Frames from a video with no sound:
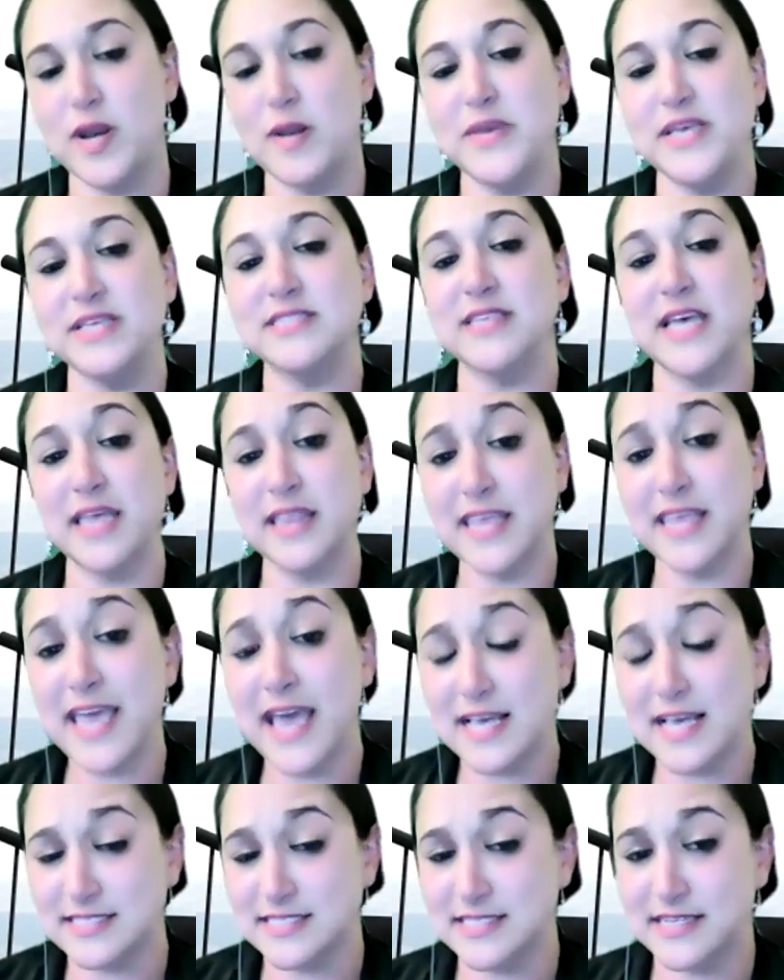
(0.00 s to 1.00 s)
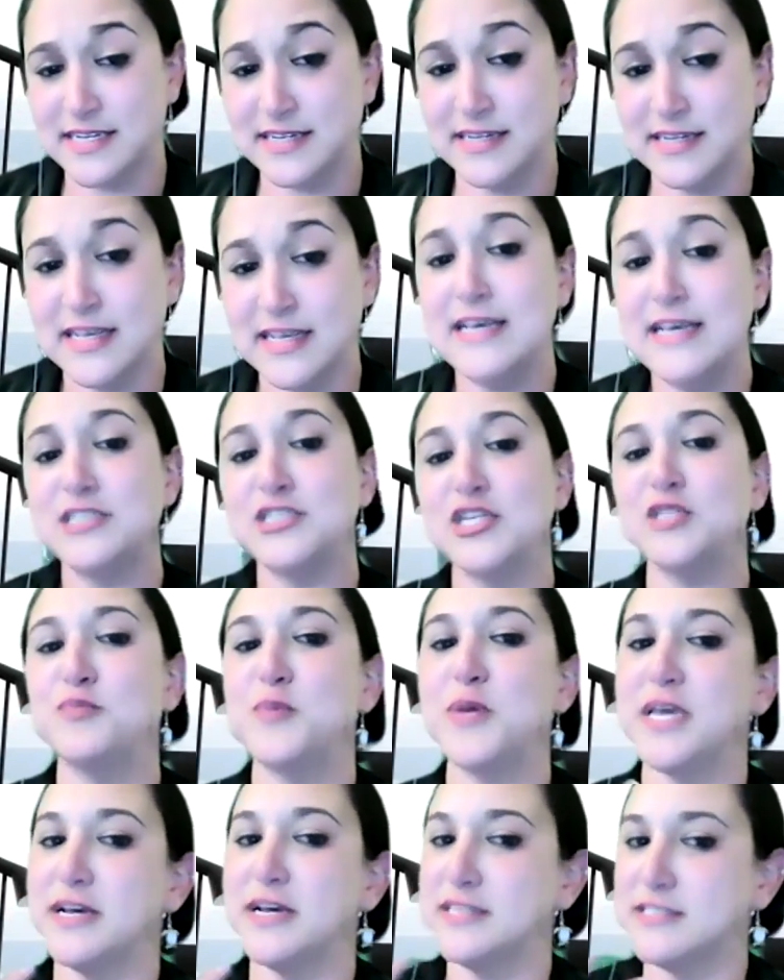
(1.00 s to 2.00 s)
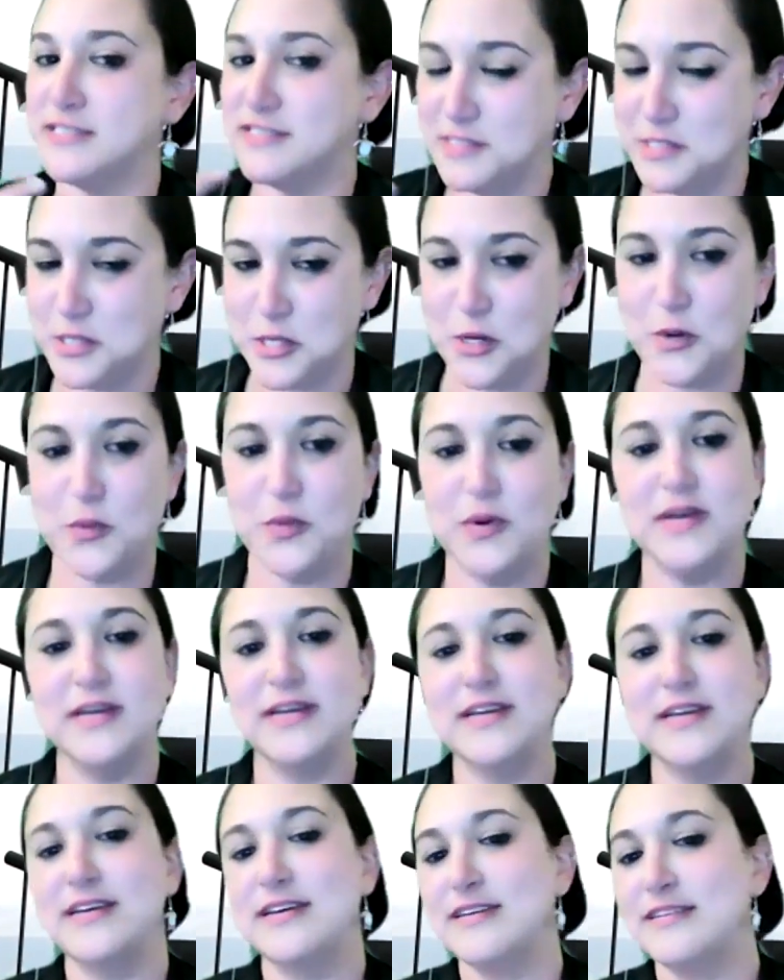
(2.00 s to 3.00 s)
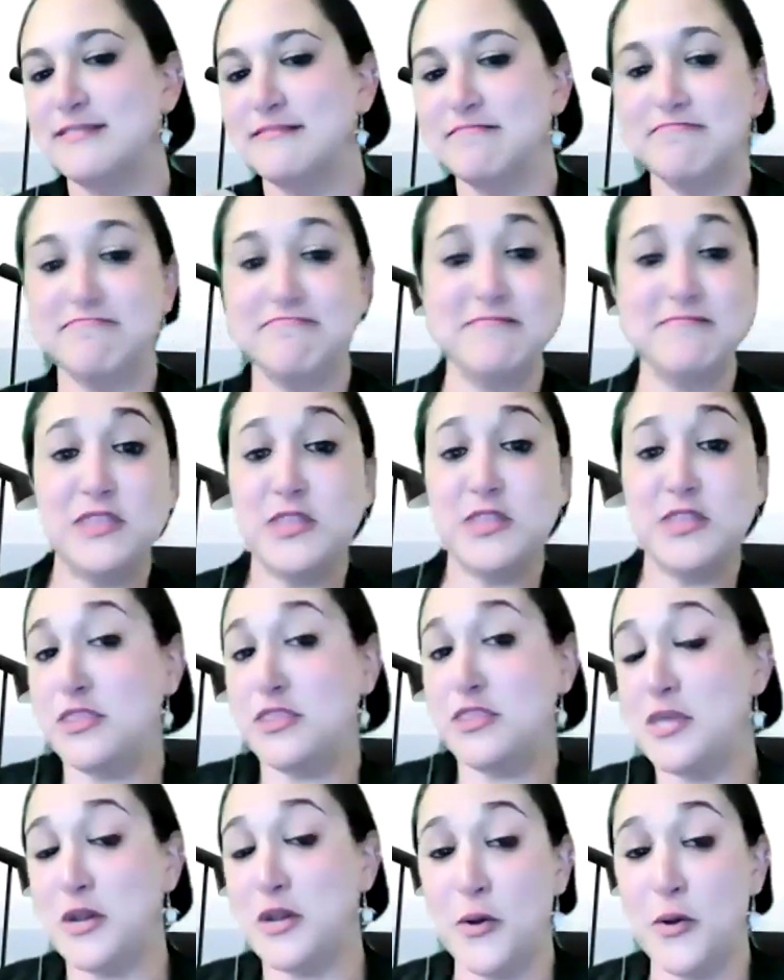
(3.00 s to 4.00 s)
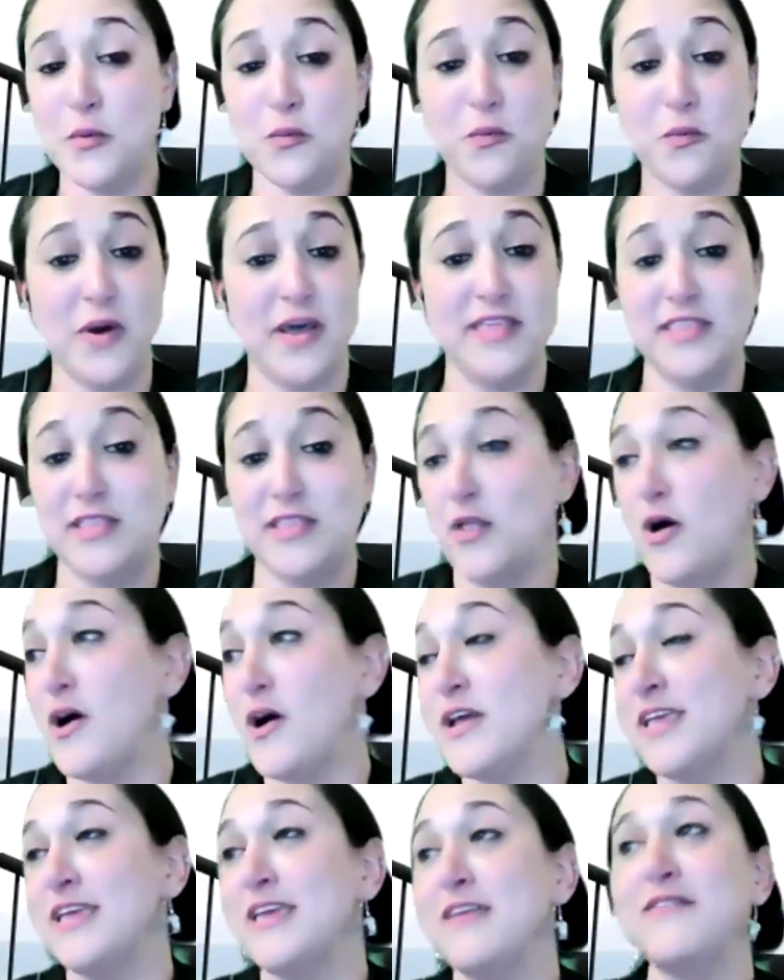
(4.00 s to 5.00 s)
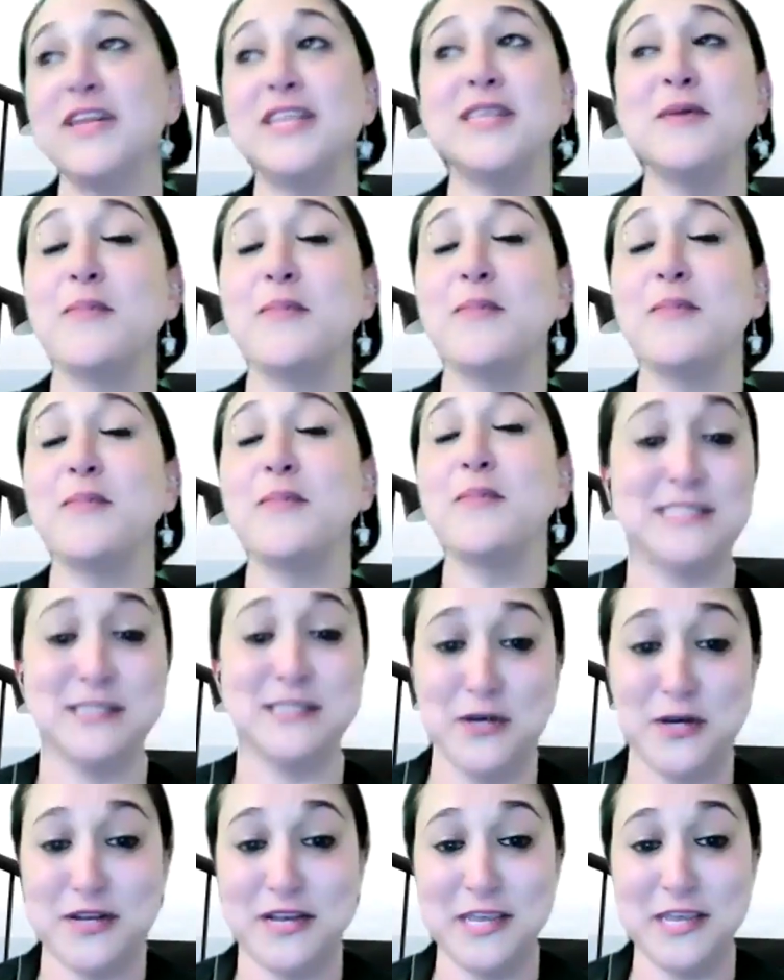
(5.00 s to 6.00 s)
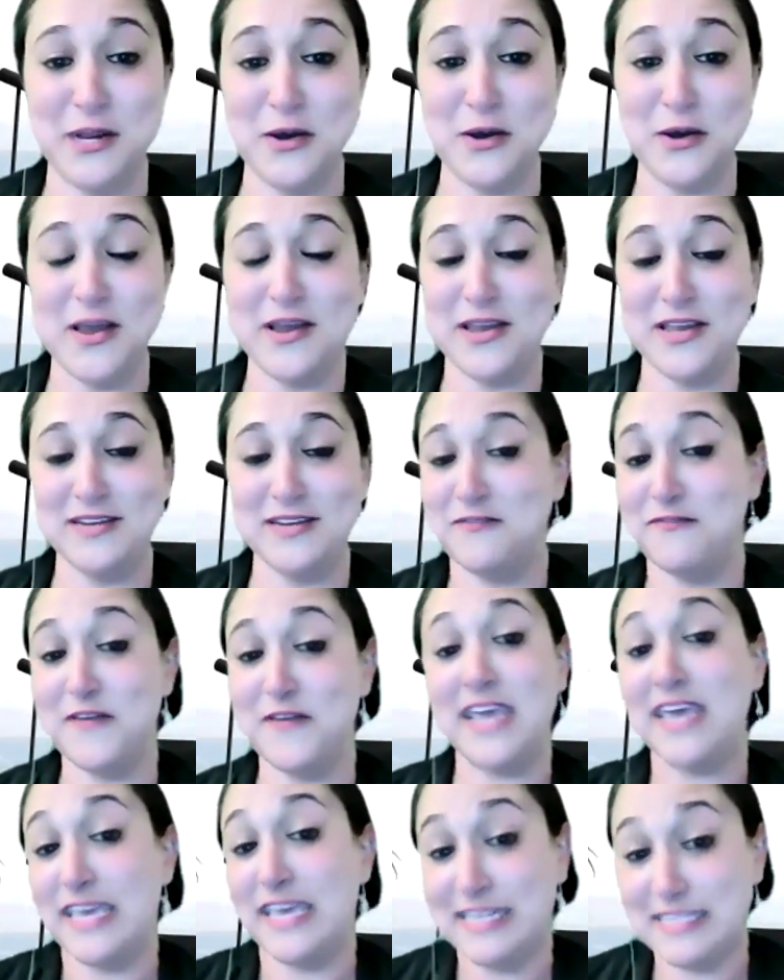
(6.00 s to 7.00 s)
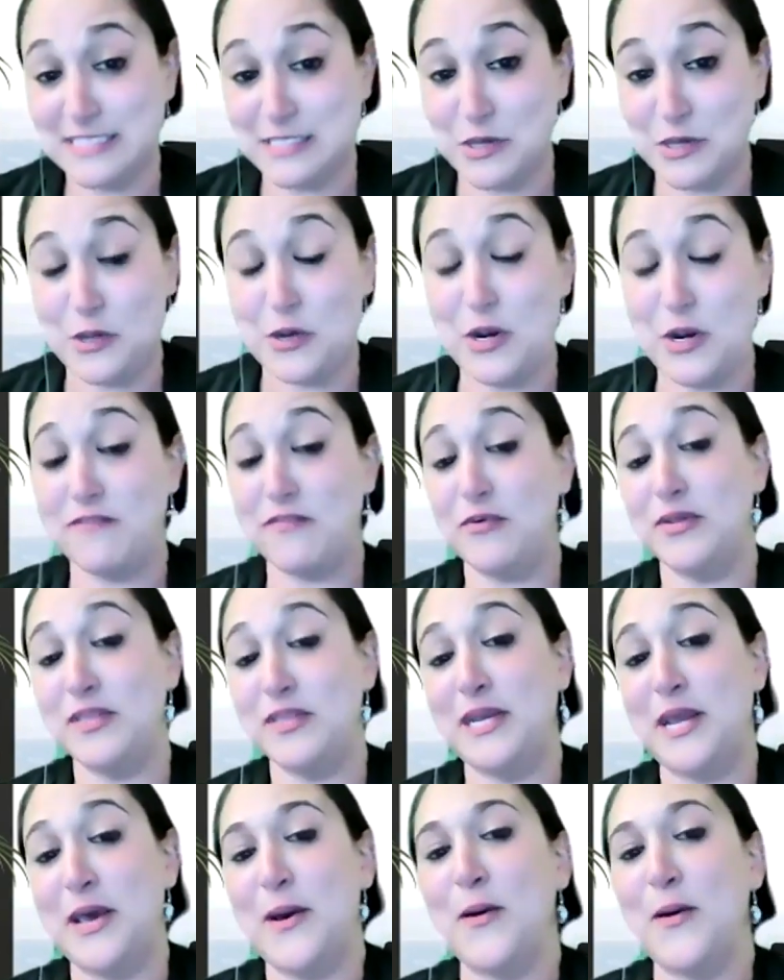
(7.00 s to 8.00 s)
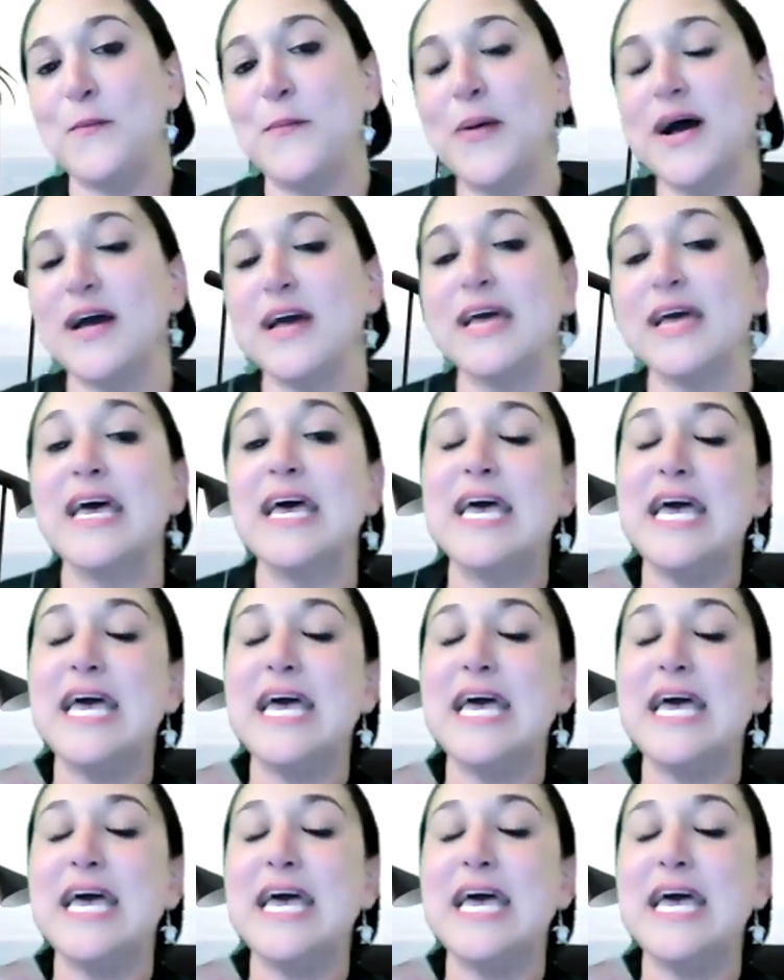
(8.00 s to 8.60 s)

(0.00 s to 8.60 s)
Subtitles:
want to be slightly hesitant, just because, you know, in the law, even the best look, you know, could fake it. So you never really know. But